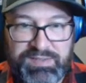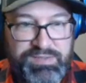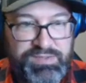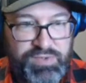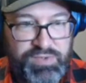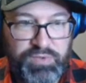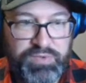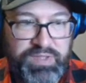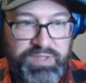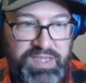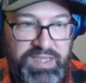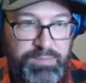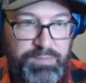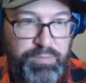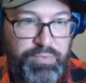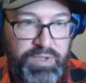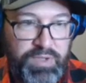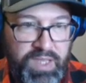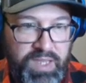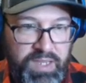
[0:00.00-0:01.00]
certainly in
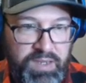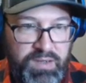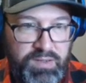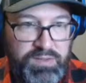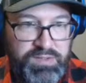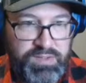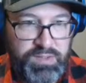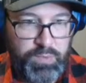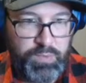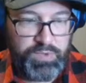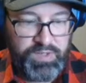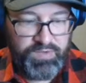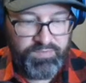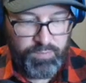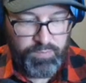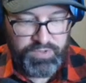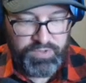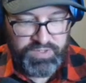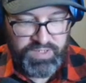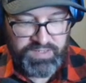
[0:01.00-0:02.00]
play here. Would you have
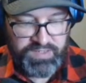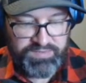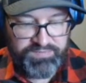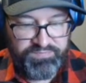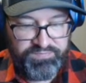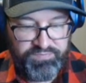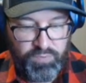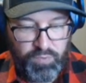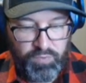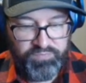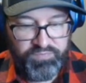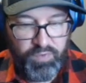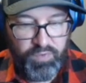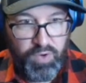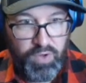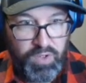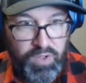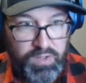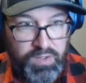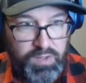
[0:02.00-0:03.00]
a projection for
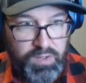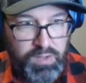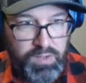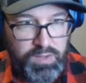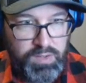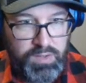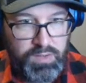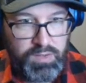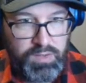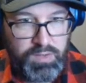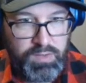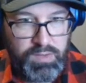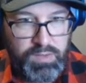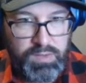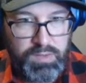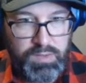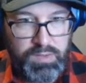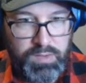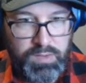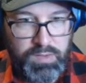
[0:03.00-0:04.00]
Vaughn?
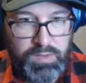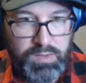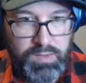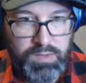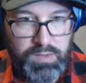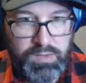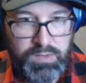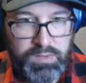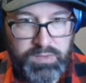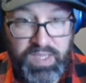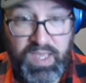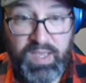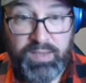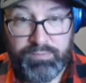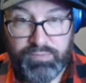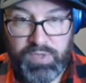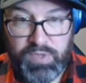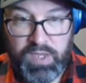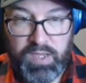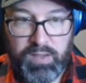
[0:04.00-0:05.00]
Yeah.
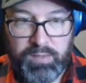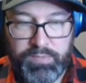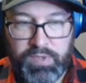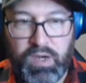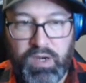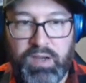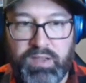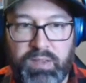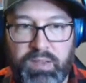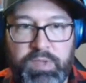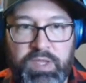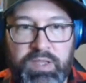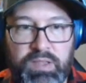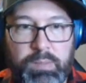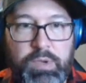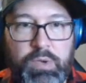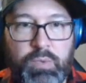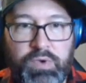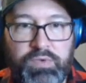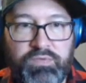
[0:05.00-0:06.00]
All right. Let
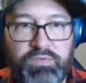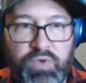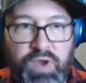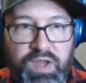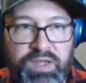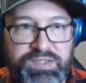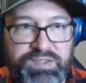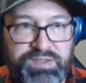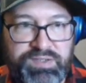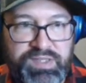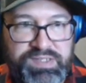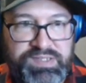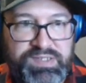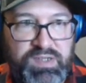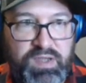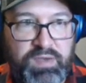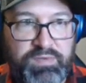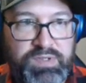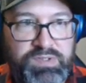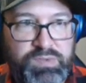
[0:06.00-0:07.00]
me refresh this
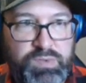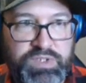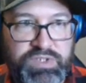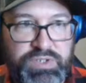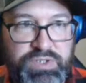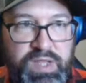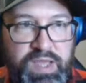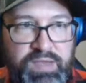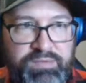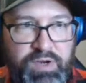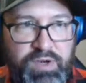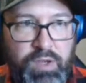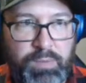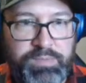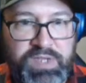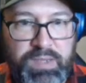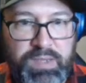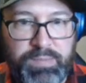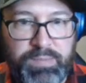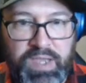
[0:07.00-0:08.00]
stuff because we should have an update